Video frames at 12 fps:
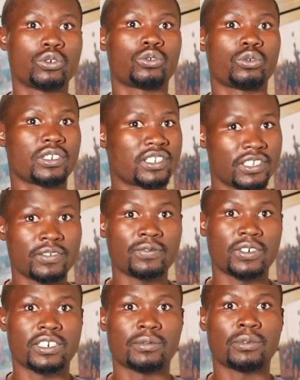or to achieve
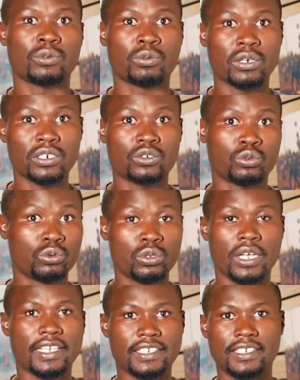whatever we want to
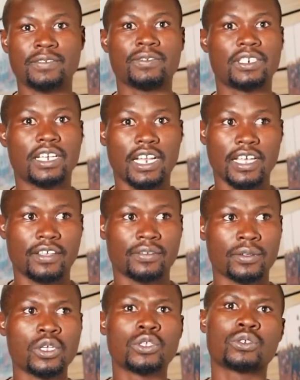achieve in life.
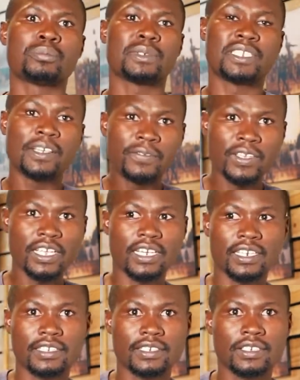So
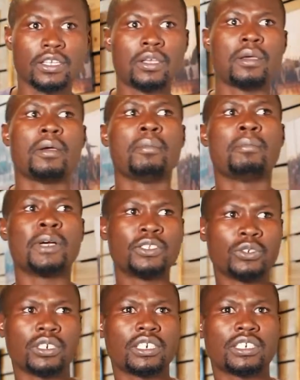perseverance,
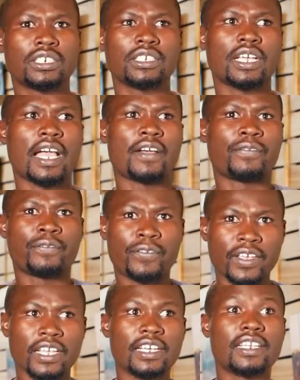majority have
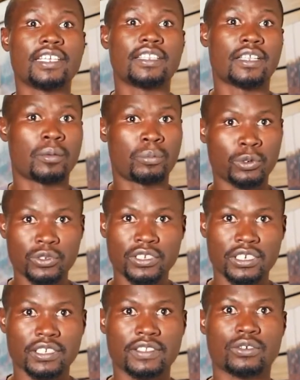failed in their
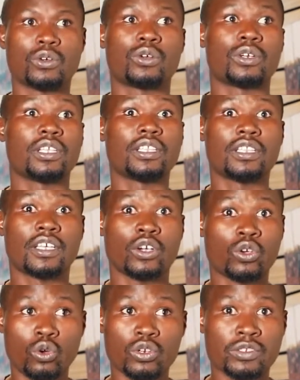projects or in their
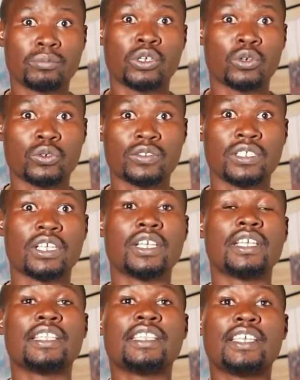goals because
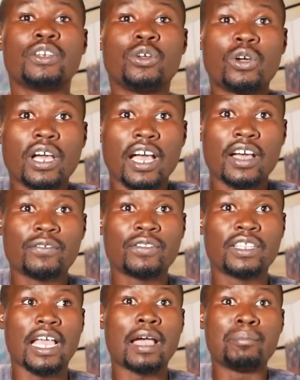they don't have
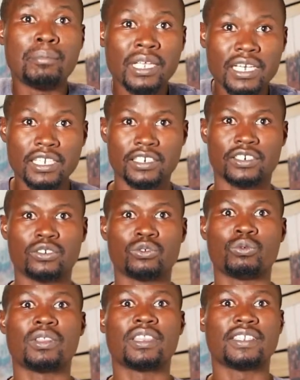the ability to
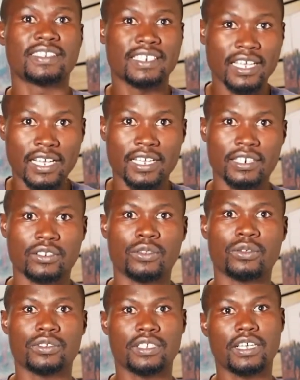withstand
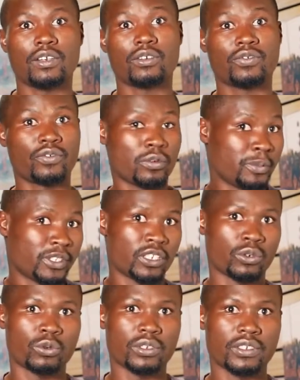those kind of
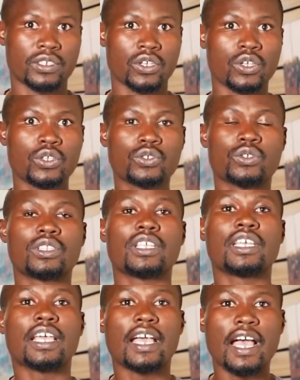obstacles. So
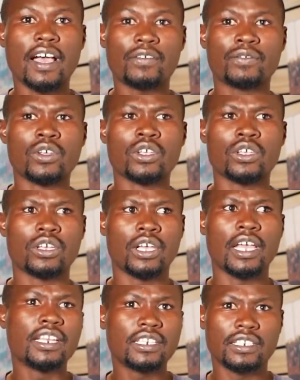they have,
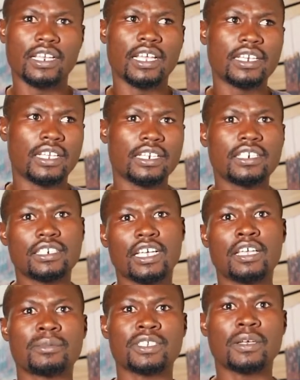any
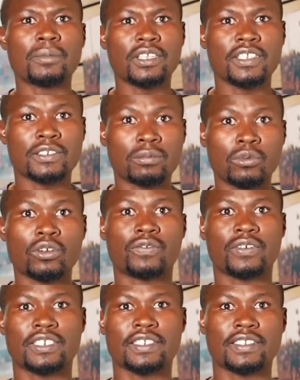time something small
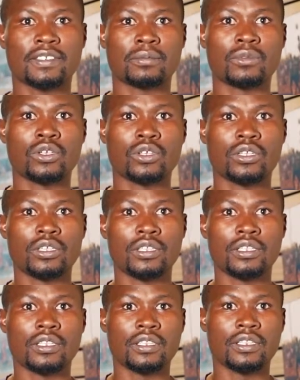faces them,
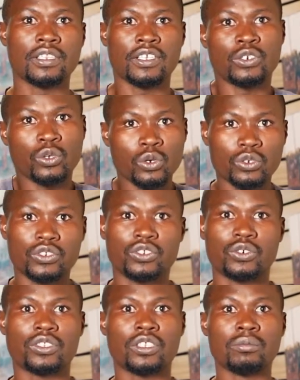they dodge
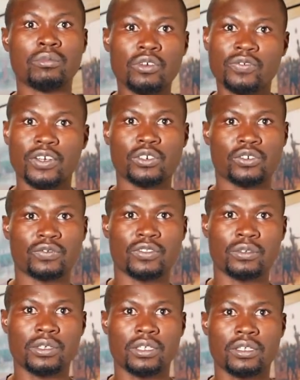or they move out of
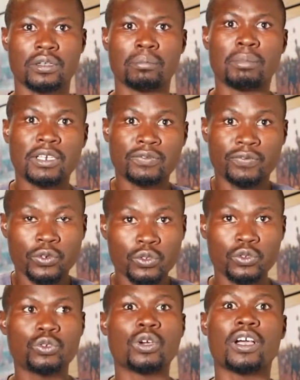the way. But for
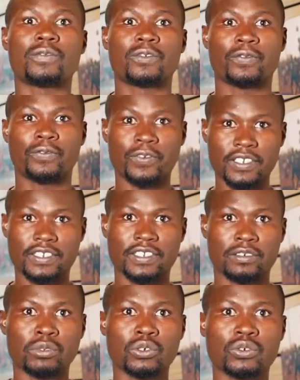you, you have to face
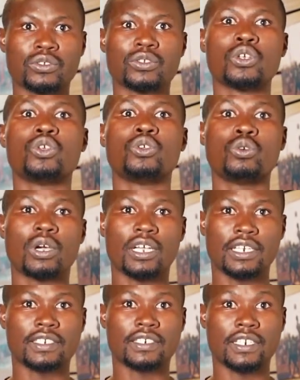it, because you
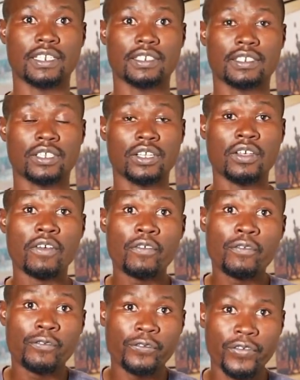understand
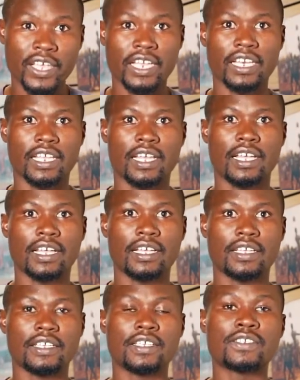failure
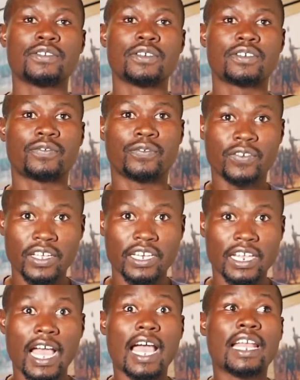is not
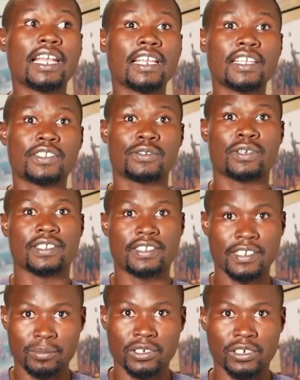failure unless you
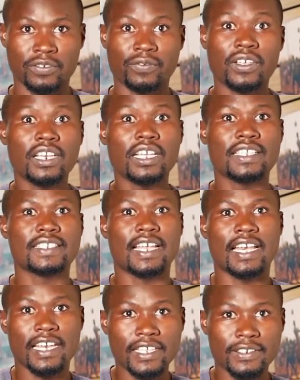accept it. Failure is a
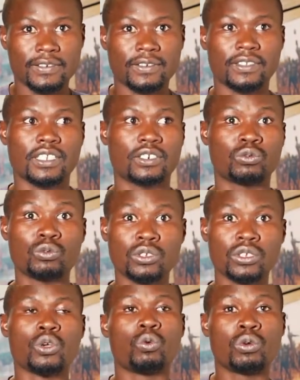lesson that we
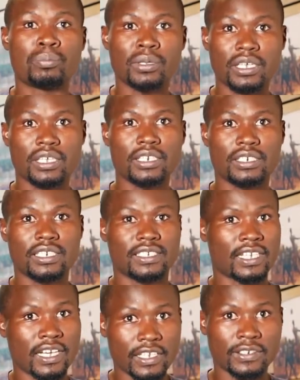pick it as
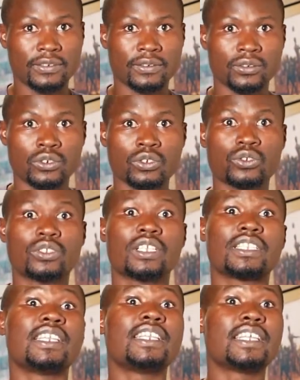a lesson, so
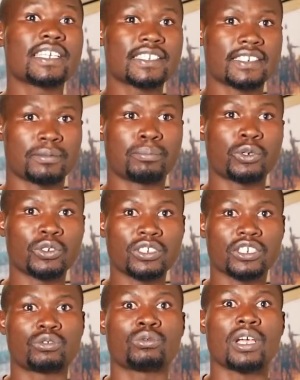that the next
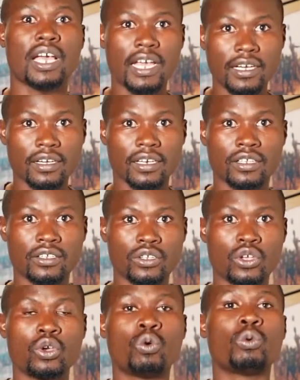project we are handling,
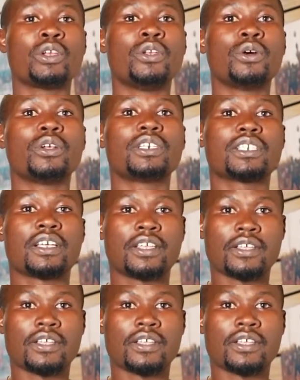we don't